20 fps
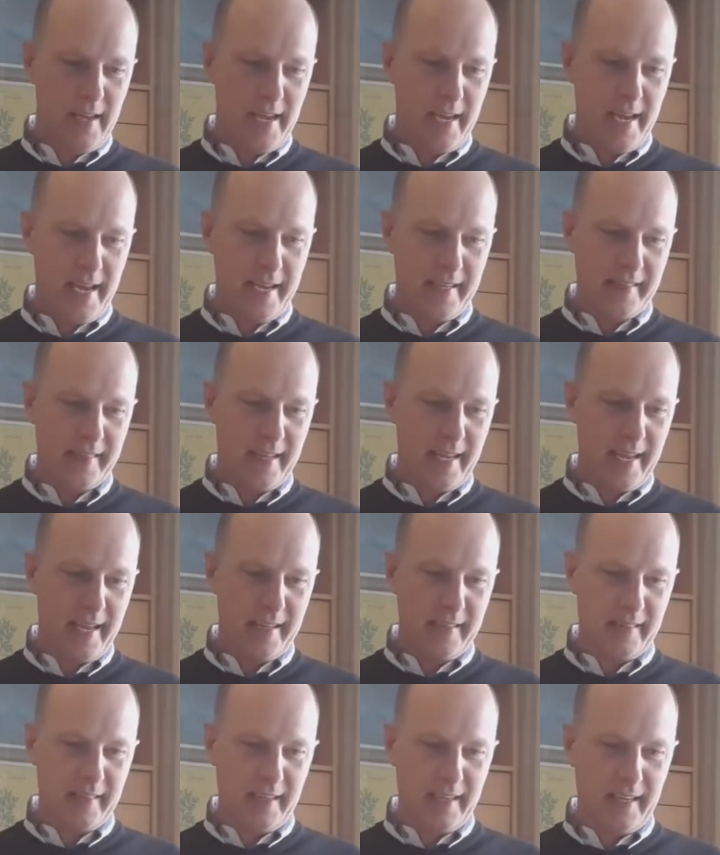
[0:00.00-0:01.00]
and,
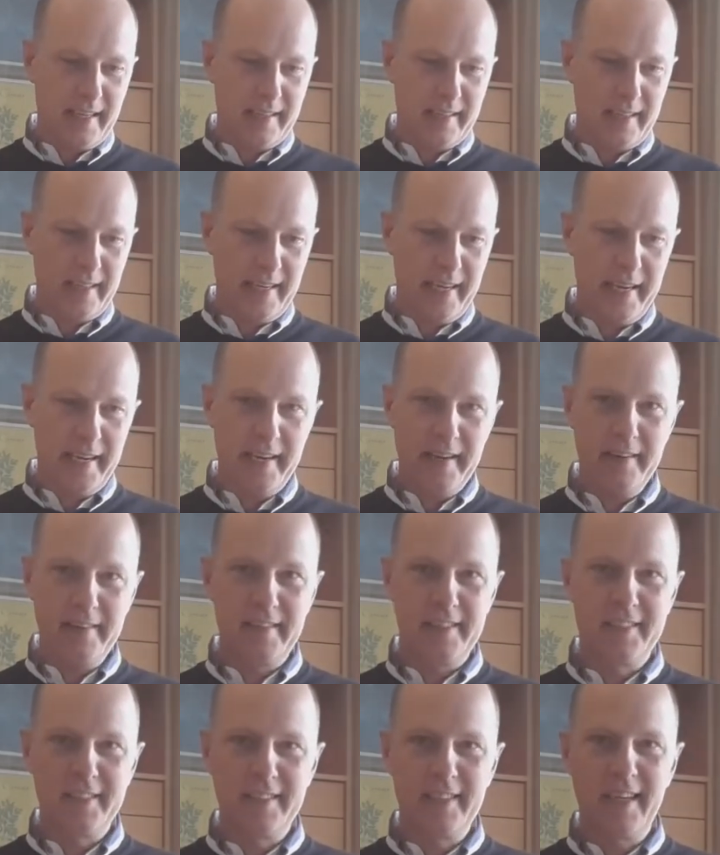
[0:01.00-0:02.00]
and, and hear
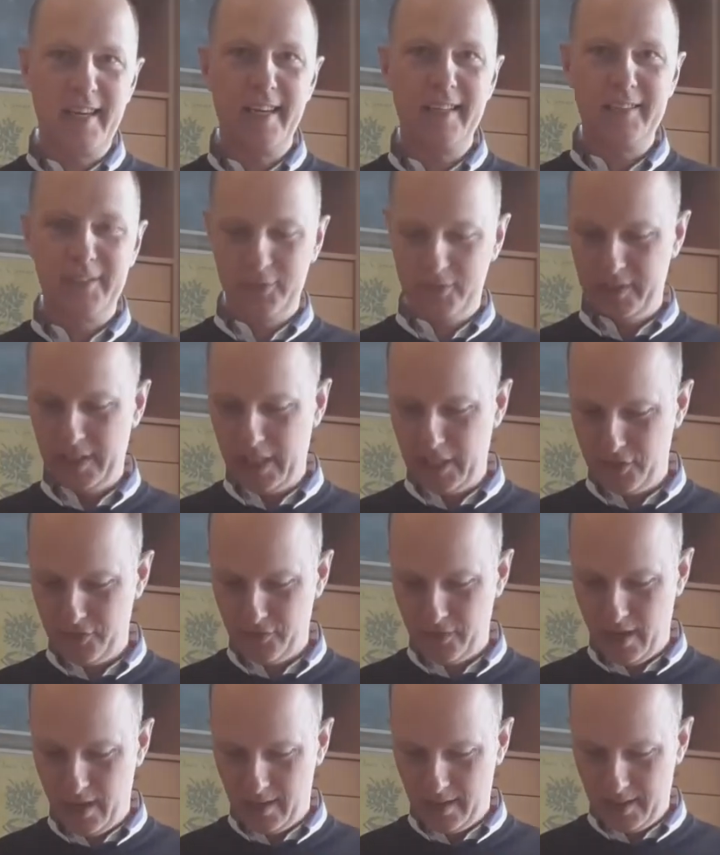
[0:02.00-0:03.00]
the start of
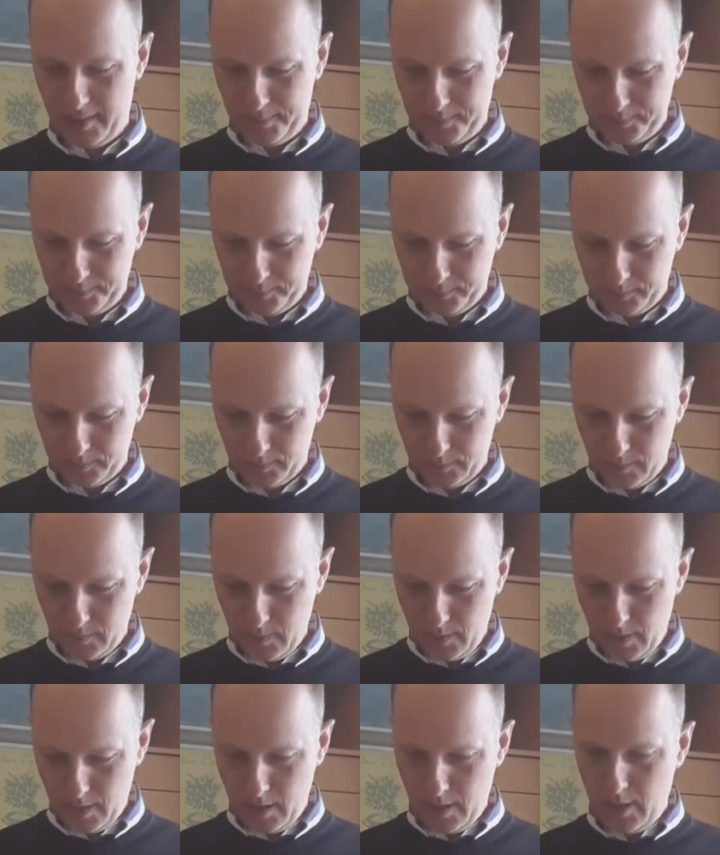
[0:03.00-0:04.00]
JazzFunk.
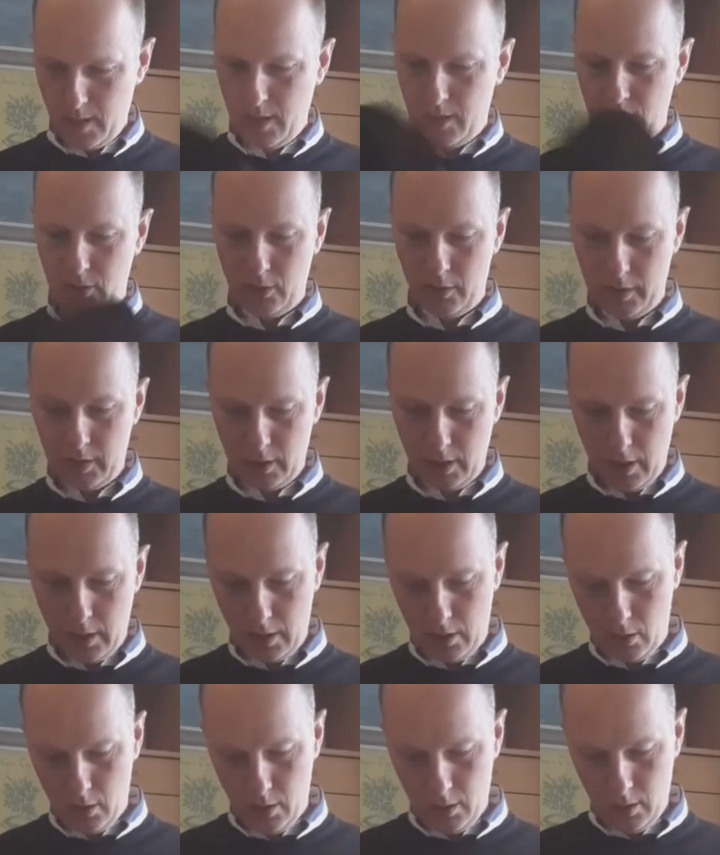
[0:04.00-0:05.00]
So it
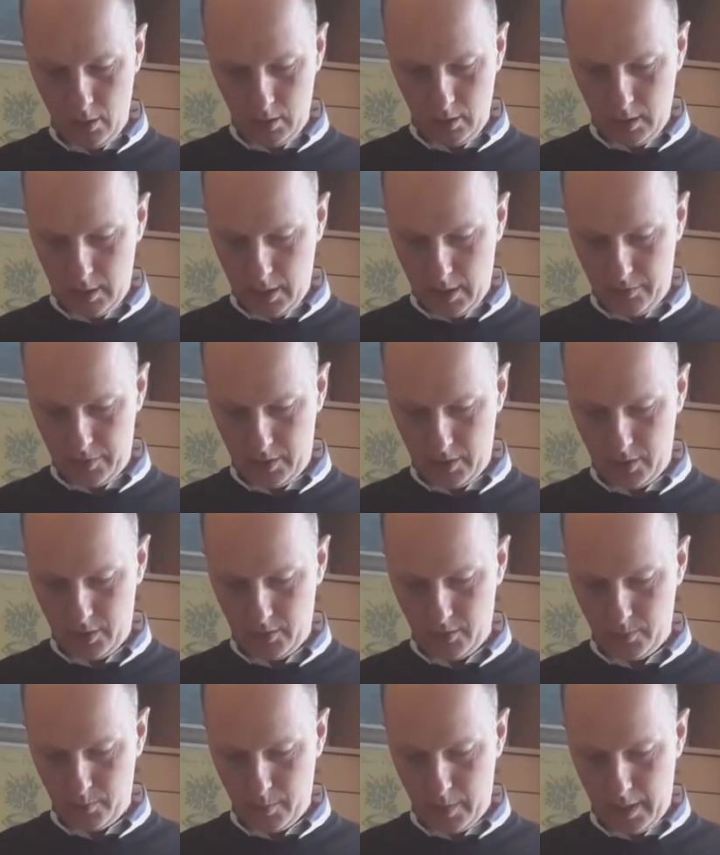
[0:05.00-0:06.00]
are all
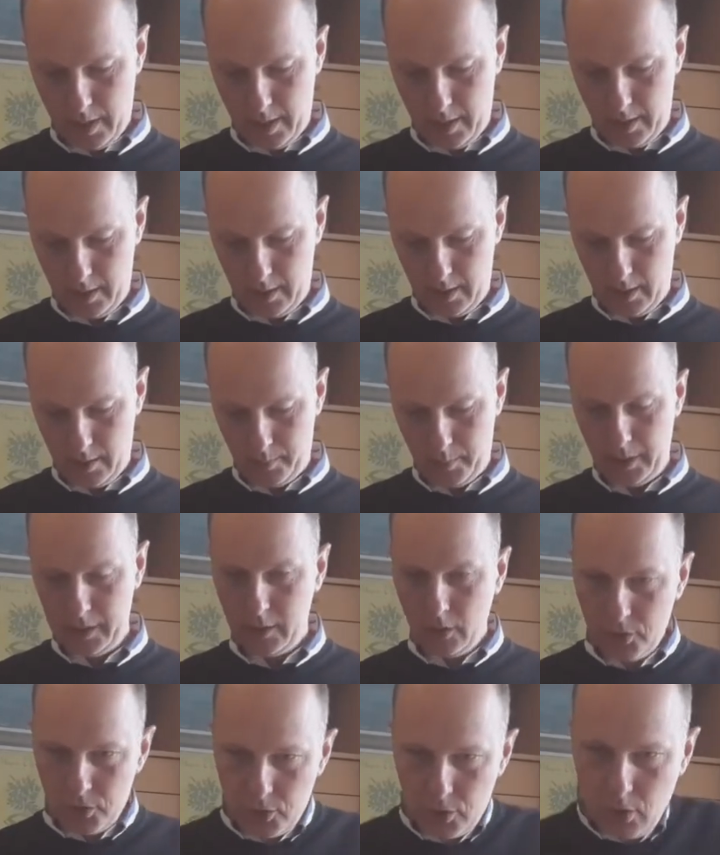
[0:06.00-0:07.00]
covers by uh,
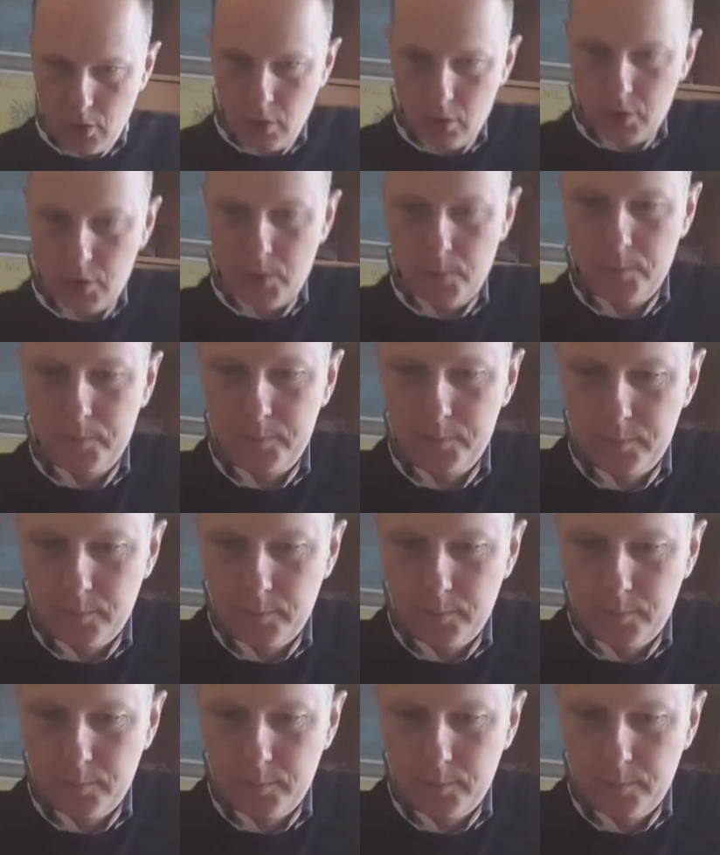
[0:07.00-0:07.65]
Beatles songs.